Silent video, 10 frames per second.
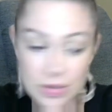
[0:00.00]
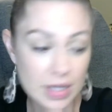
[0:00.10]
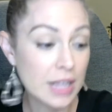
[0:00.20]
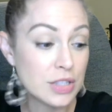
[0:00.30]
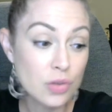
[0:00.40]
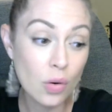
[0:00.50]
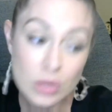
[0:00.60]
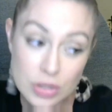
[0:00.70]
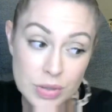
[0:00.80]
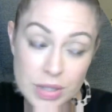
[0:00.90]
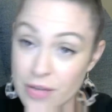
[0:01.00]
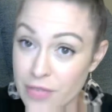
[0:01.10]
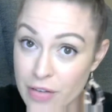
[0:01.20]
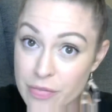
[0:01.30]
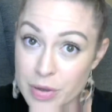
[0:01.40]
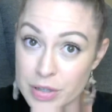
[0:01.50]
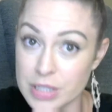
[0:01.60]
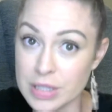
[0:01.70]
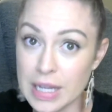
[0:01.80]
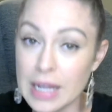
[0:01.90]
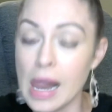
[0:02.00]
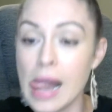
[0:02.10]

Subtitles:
that I don't do enough of personally,